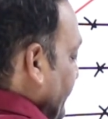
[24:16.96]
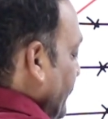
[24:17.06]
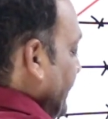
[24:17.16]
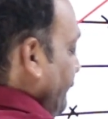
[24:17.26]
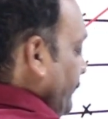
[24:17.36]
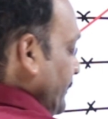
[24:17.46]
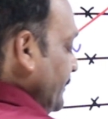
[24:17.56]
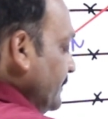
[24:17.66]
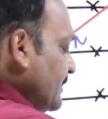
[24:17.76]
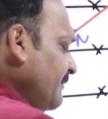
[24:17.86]
Okay, of
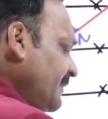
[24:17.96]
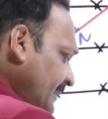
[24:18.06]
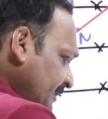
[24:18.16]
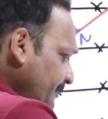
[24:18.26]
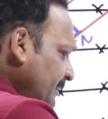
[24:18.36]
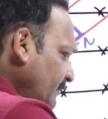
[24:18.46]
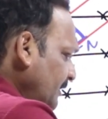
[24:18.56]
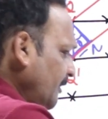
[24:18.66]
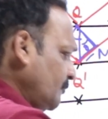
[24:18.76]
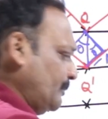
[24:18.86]
course, so we can expect
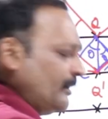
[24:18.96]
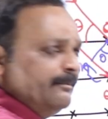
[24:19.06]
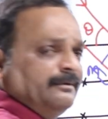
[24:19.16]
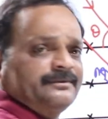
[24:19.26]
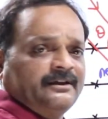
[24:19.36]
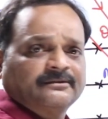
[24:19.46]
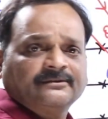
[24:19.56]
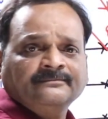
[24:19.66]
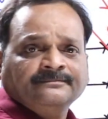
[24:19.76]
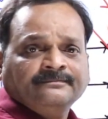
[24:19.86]
one or two problems
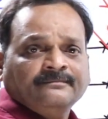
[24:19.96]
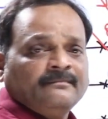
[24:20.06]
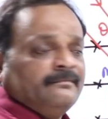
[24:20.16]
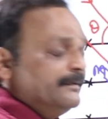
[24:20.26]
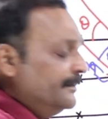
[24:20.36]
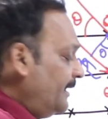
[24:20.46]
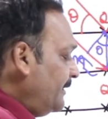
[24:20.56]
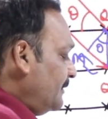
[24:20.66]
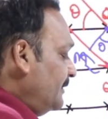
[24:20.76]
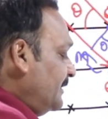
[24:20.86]
also.
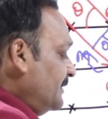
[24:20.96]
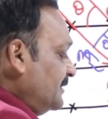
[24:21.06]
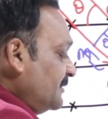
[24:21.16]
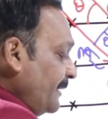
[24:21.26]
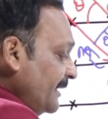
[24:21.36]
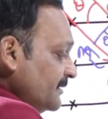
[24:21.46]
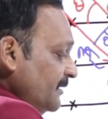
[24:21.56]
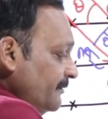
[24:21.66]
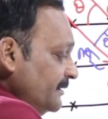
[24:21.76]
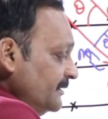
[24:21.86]
Right? It is this Bragg's
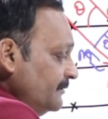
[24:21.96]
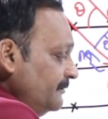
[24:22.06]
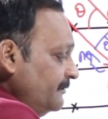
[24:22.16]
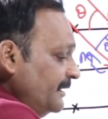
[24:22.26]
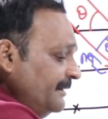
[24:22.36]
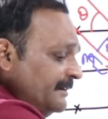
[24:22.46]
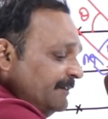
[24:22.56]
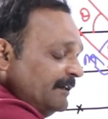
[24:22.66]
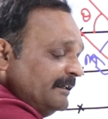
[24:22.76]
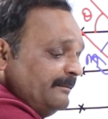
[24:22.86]
law which is very,
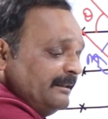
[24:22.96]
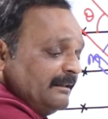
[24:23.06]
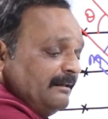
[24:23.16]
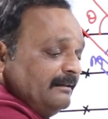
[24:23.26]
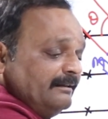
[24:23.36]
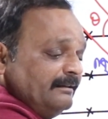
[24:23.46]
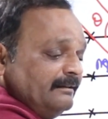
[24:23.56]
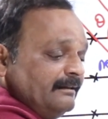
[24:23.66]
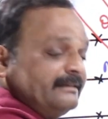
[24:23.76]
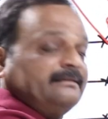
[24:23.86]
very fundamental
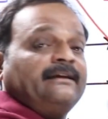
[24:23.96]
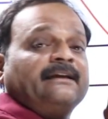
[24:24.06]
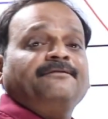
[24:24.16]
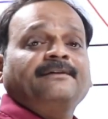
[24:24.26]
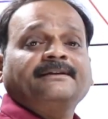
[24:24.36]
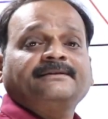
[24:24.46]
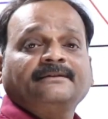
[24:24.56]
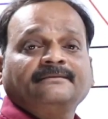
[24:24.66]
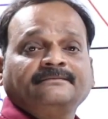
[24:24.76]
in X-ray diffraction.